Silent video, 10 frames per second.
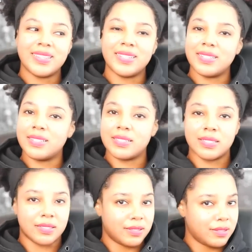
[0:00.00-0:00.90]

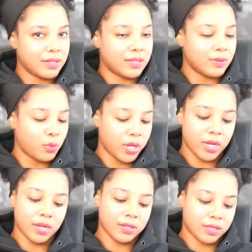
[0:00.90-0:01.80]
This is
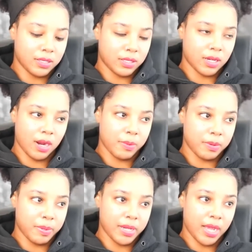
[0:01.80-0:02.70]
weird. It's
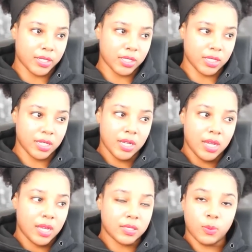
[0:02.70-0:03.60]
disturbing a bit, actually,
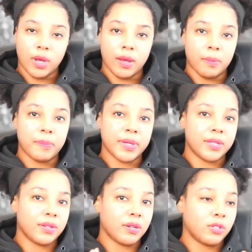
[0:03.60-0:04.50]
as well.
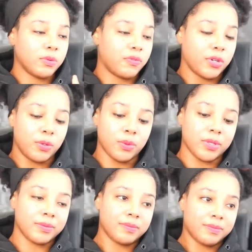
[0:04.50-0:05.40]
But, you know, do what the fuck you
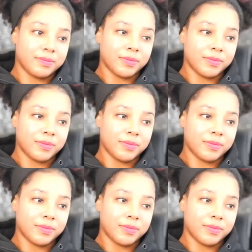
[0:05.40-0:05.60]
want.